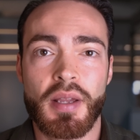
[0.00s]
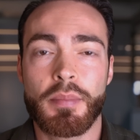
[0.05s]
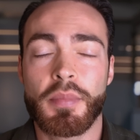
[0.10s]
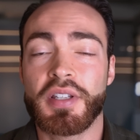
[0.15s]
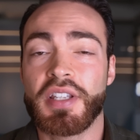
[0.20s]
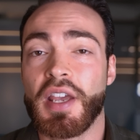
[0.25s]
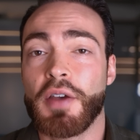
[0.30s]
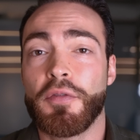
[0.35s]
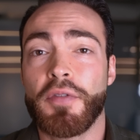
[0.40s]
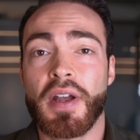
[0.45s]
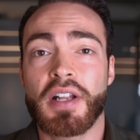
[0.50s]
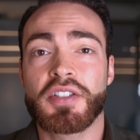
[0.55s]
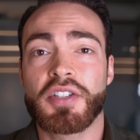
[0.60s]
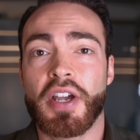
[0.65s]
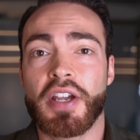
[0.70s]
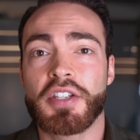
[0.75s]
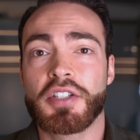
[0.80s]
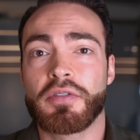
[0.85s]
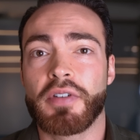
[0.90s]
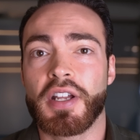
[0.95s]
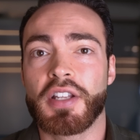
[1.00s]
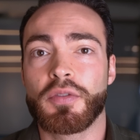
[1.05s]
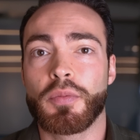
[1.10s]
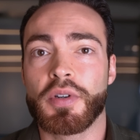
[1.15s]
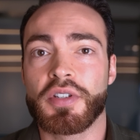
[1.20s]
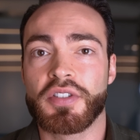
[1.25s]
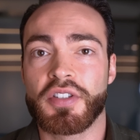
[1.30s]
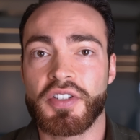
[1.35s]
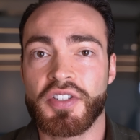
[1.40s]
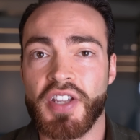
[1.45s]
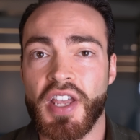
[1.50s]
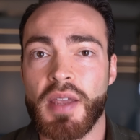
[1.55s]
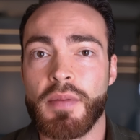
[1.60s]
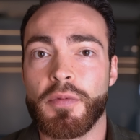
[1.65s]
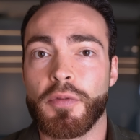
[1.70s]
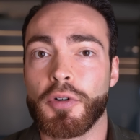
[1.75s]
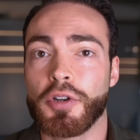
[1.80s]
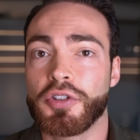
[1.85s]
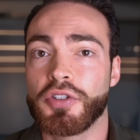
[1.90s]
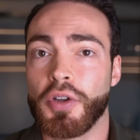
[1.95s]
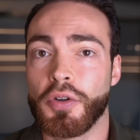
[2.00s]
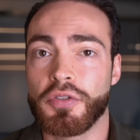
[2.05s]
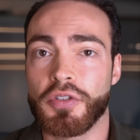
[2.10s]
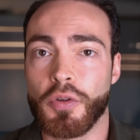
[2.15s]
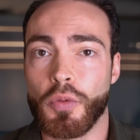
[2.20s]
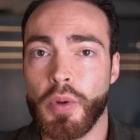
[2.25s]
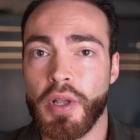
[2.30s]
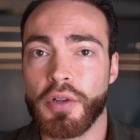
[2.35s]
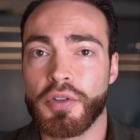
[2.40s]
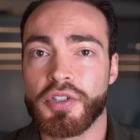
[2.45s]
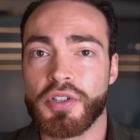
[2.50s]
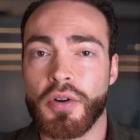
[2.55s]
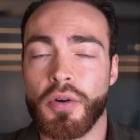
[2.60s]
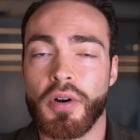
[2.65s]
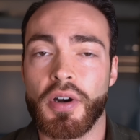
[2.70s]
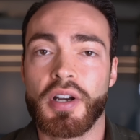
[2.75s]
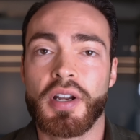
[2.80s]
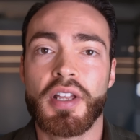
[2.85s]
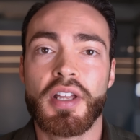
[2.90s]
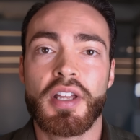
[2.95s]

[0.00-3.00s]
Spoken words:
but the effect size trend was the same for the total Wilks score,